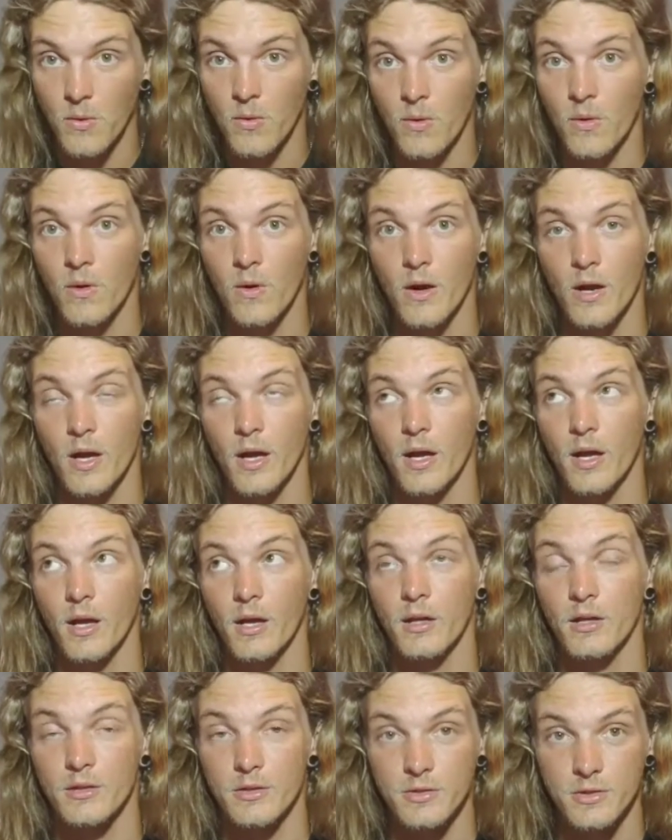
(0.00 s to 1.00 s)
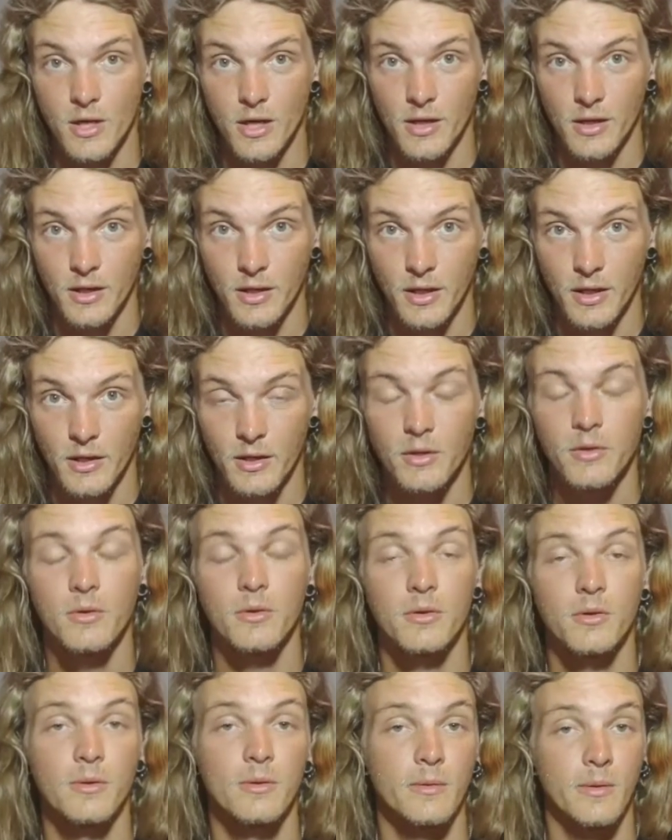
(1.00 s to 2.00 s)
or a giant gecko,
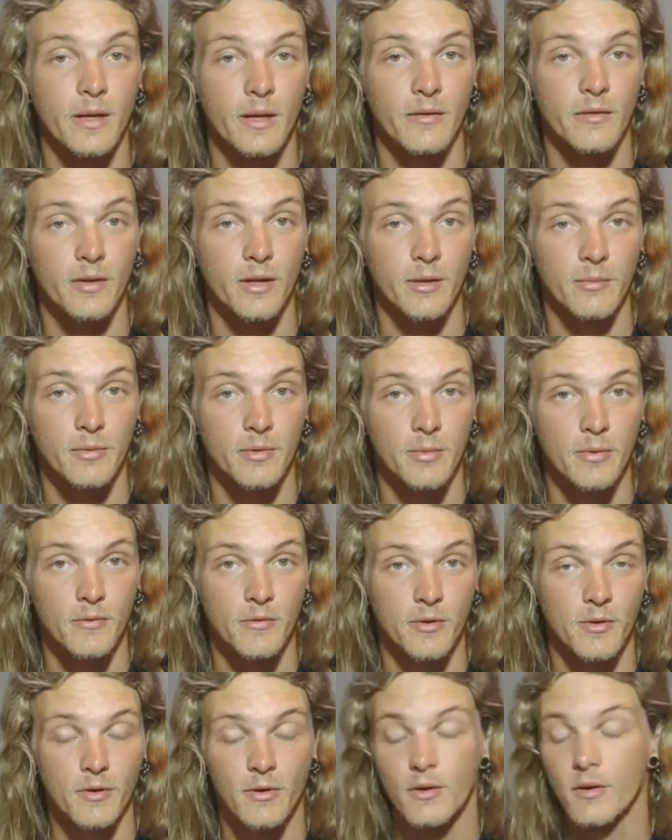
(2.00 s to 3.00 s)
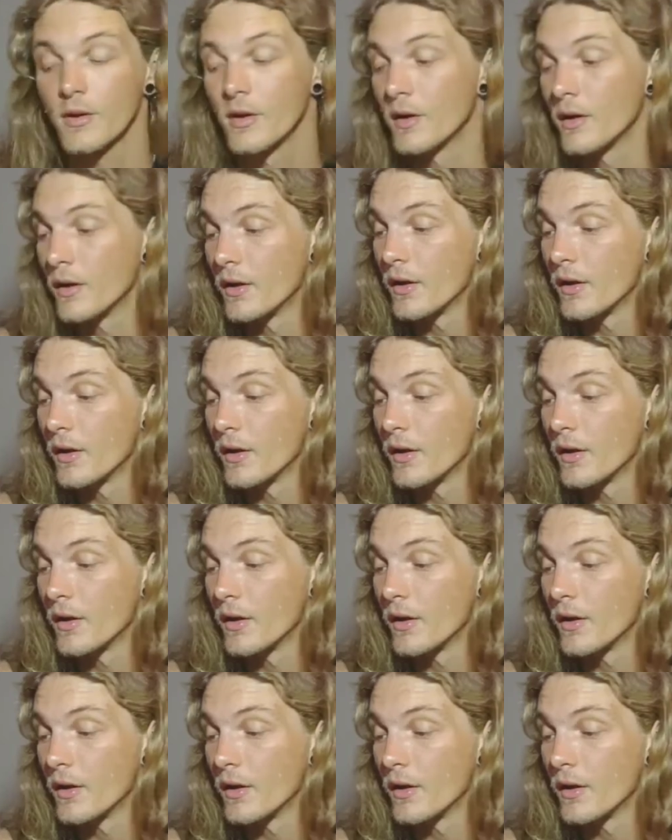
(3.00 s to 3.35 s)
whatever name you prefer.